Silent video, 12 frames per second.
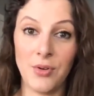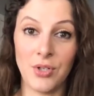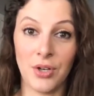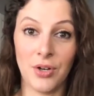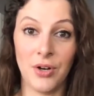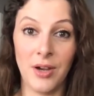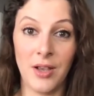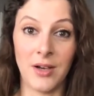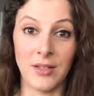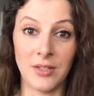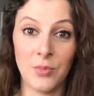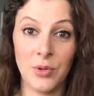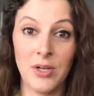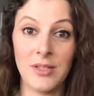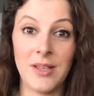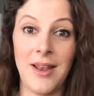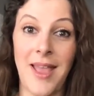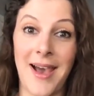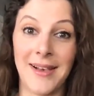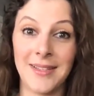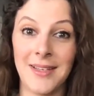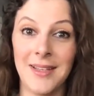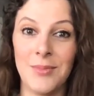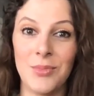to current customers and
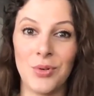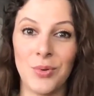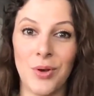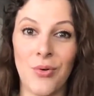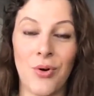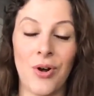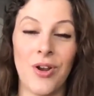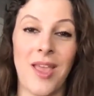asking them to record